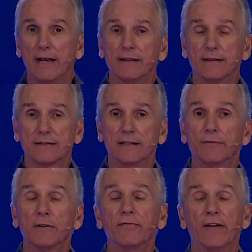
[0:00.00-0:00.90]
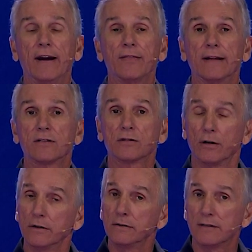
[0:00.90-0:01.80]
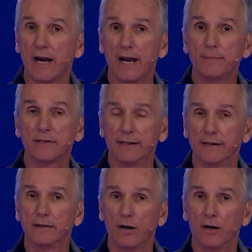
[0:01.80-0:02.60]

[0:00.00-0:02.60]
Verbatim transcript: this gift of faith at certain times in